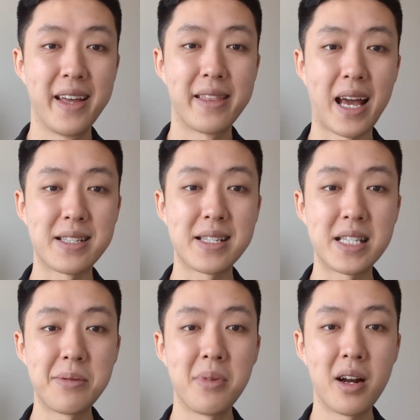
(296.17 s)
that has a
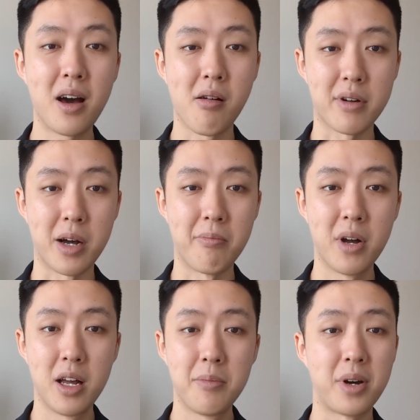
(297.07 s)
similar outcome
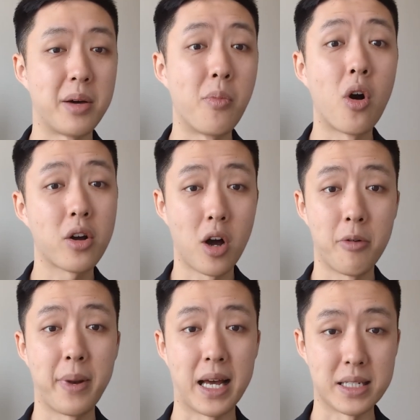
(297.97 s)
but a more
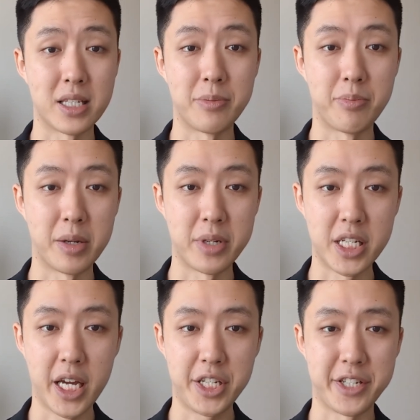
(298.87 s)
complex
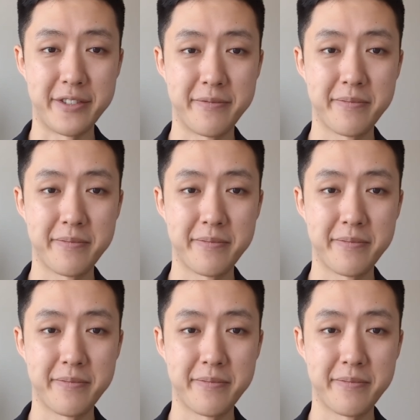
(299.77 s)
implementation.